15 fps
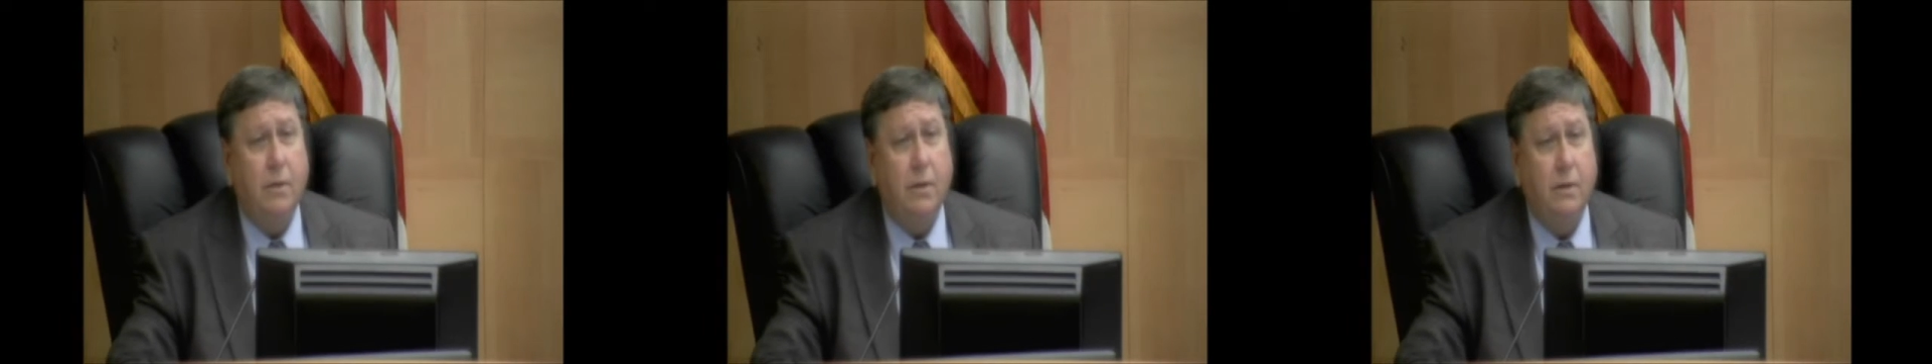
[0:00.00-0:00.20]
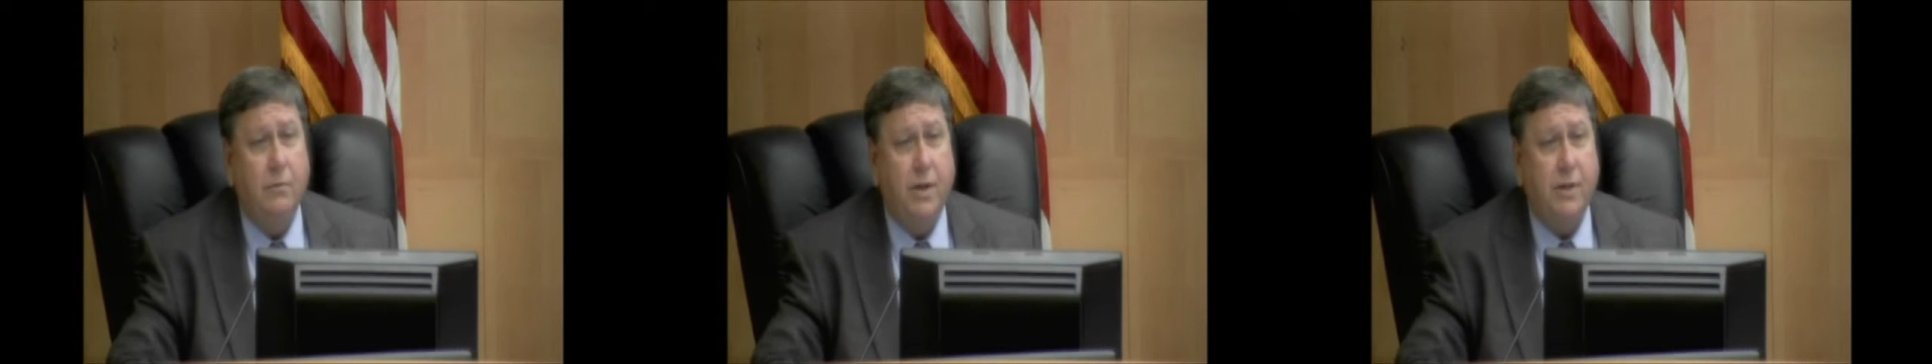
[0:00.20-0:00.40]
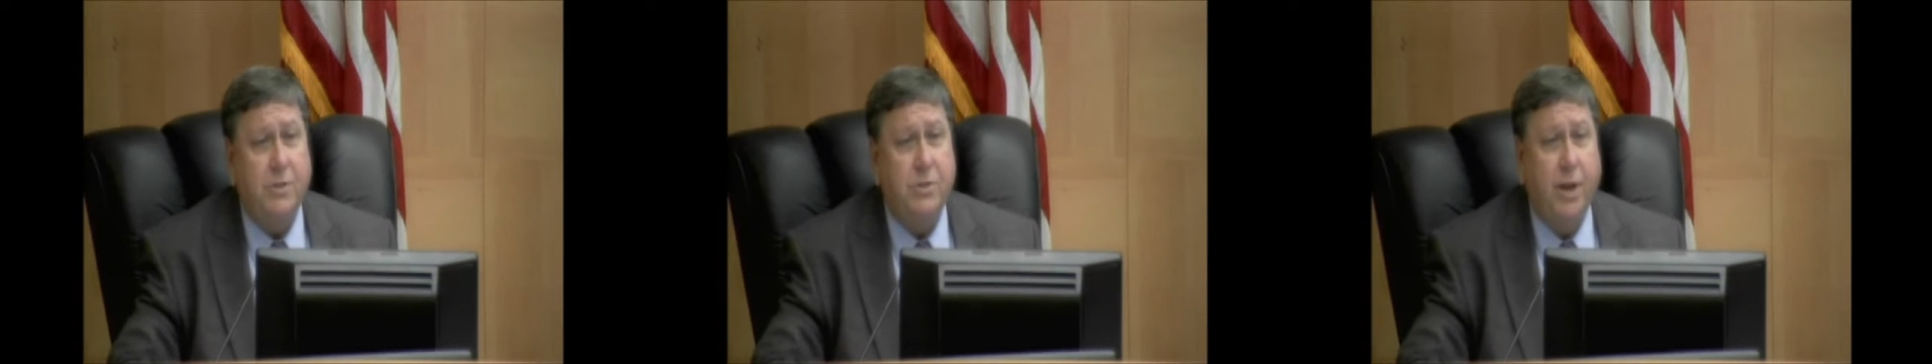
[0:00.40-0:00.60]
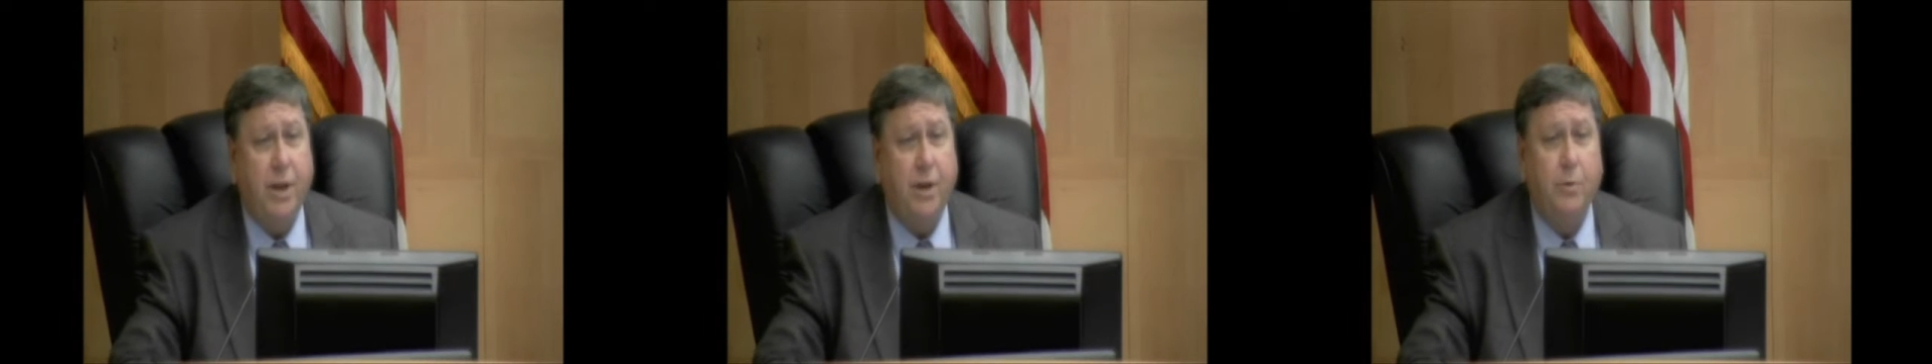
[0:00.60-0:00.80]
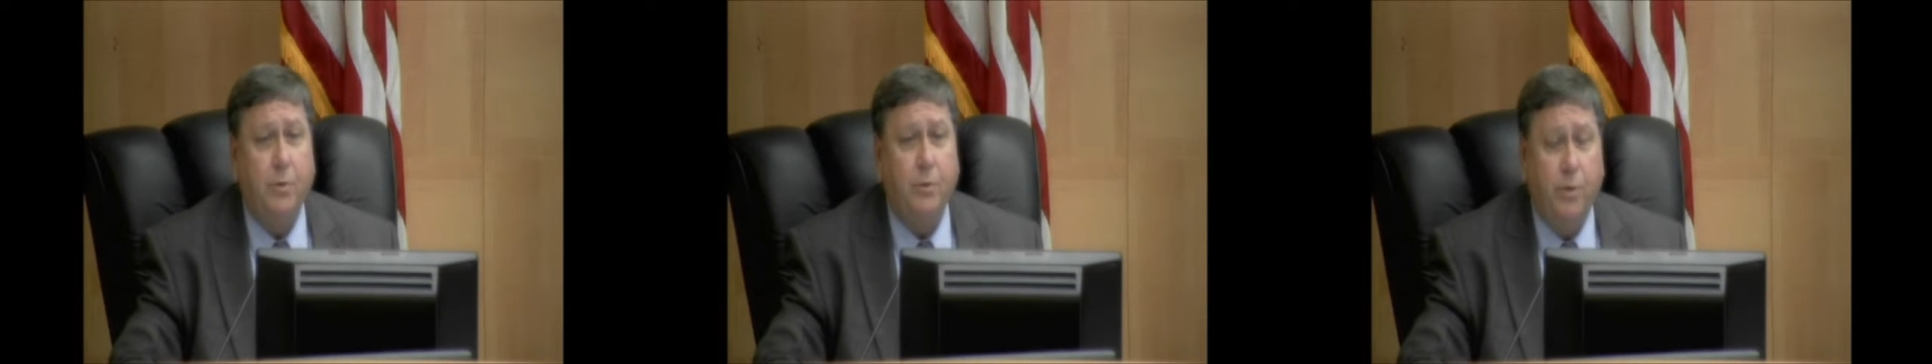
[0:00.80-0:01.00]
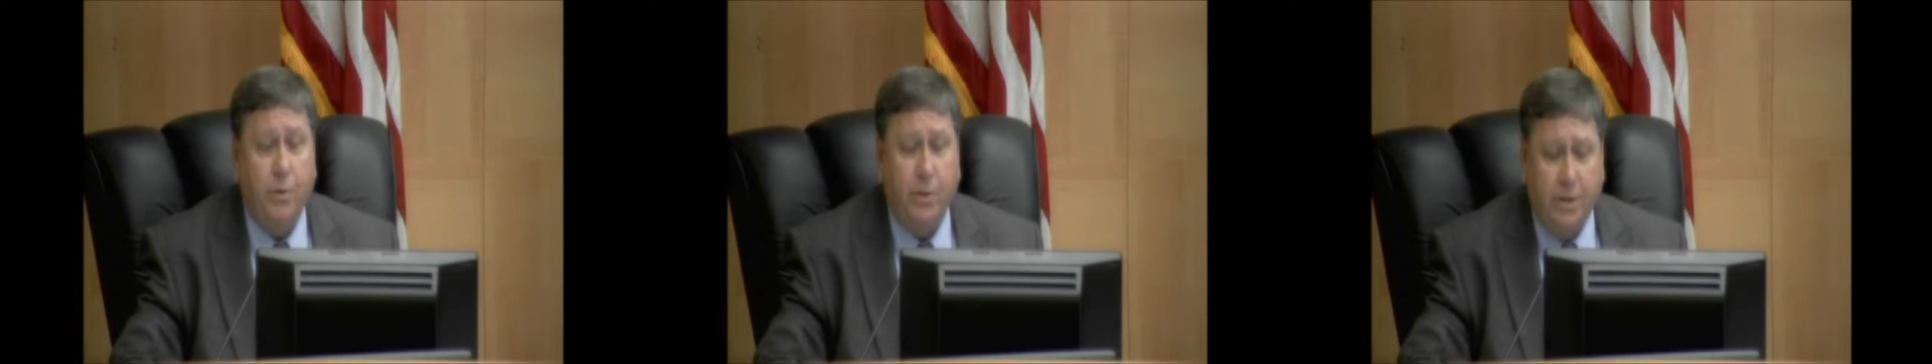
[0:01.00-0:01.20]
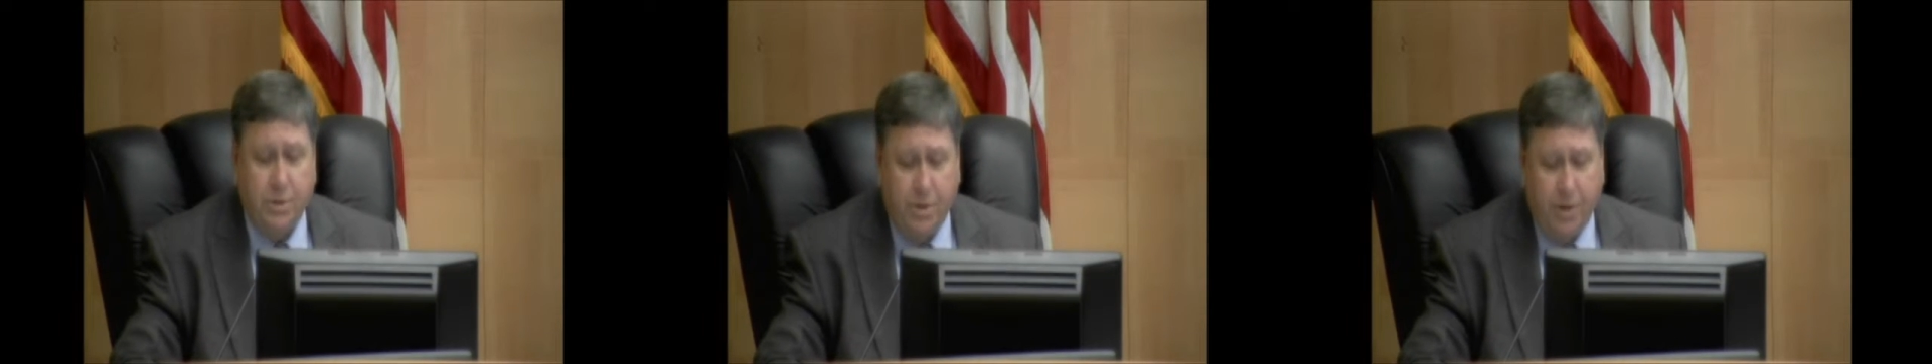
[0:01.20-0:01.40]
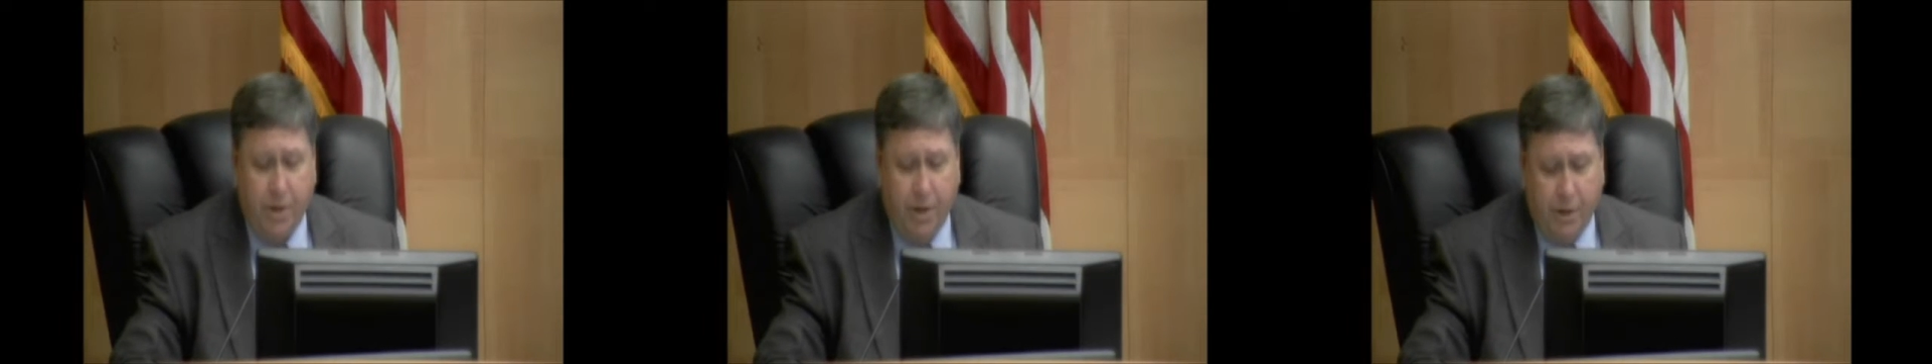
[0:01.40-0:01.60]
investigator to review the
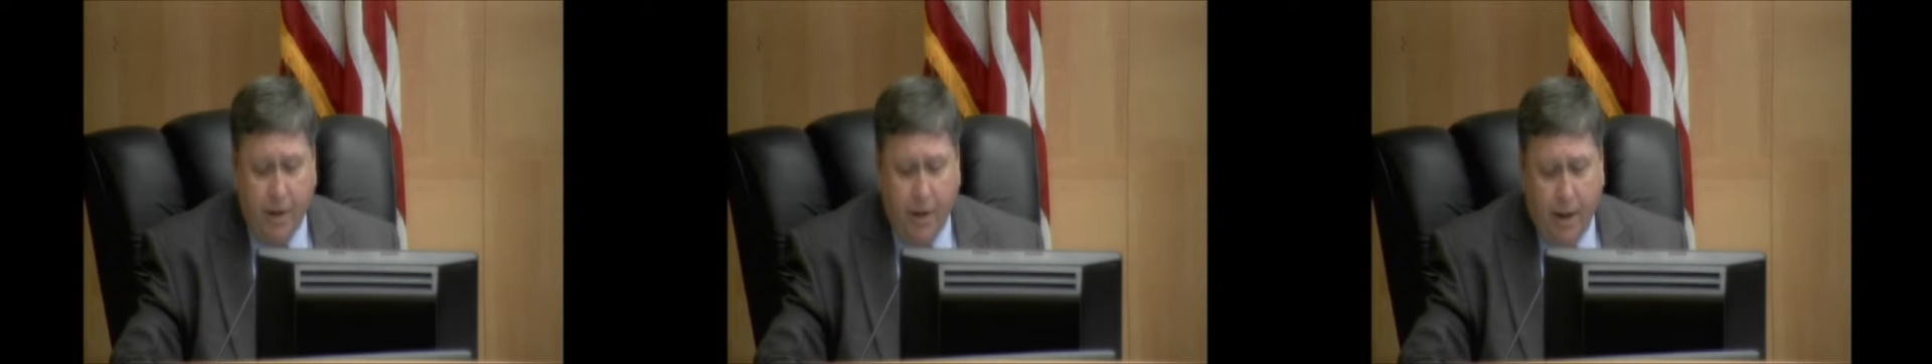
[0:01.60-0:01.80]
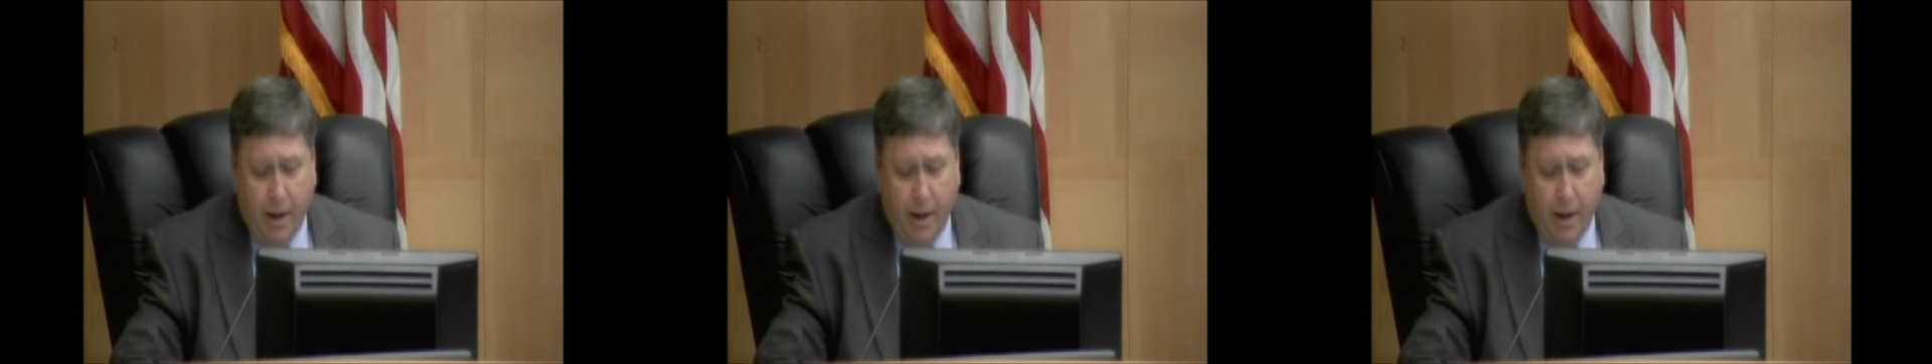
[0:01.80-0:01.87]
incident